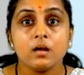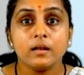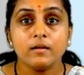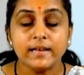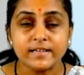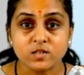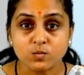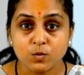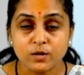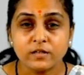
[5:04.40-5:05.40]
Let us move
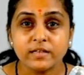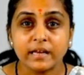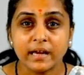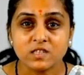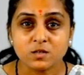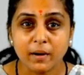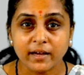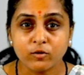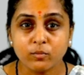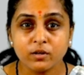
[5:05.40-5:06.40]
on to the next
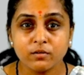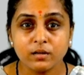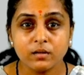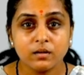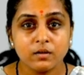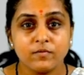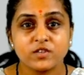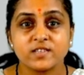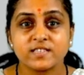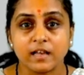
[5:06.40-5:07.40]
mineral, which
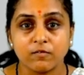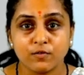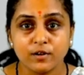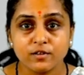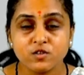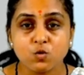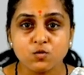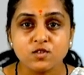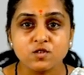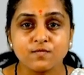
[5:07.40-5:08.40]
is sulfur. The
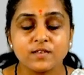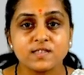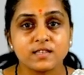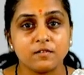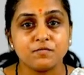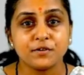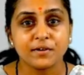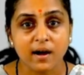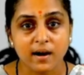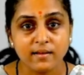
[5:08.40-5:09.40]
sources of this sulfur
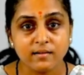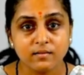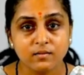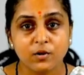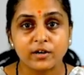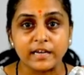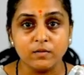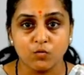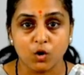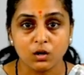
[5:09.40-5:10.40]
are or
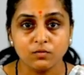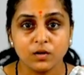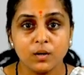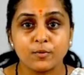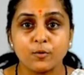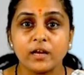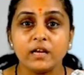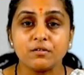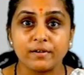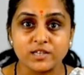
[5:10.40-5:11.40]
involve
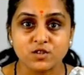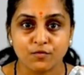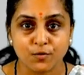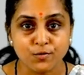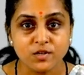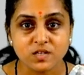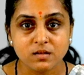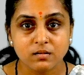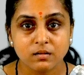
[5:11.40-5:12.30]
protein-rich foods.